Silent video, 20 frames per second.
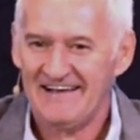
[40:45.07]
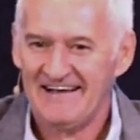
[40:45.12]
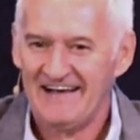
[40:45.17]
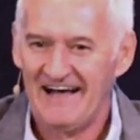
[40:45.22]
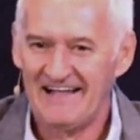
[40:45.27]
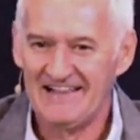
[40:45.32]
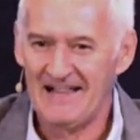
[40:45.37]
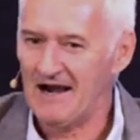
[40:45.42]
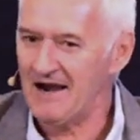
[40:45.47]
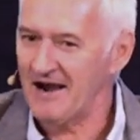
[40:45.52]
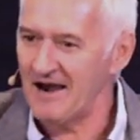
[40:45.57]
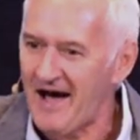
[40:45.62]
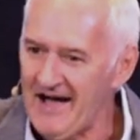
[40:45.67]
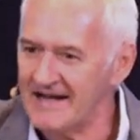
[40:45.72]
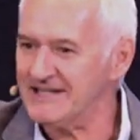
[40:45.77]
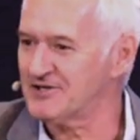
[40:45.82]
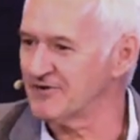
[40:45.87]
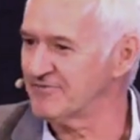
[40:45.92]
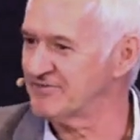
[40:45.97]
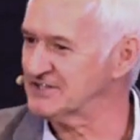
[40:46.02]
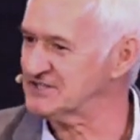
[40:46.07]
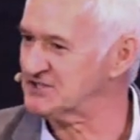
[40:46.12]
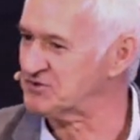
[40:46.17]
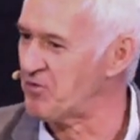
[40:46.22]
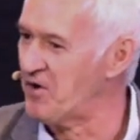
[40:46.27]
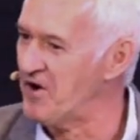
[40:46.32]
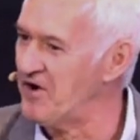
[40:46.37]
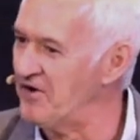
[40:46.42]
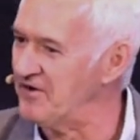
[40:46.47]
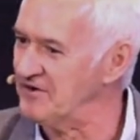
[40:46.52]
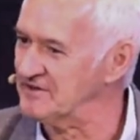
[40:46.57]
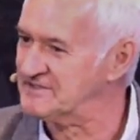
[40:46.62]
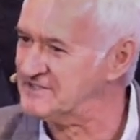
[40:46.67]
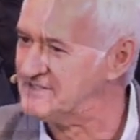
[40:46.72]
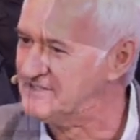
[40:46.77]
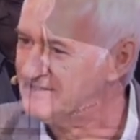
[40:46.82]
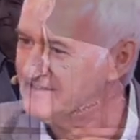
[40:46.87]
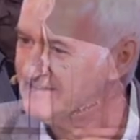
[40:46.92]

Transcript: and the light of this world.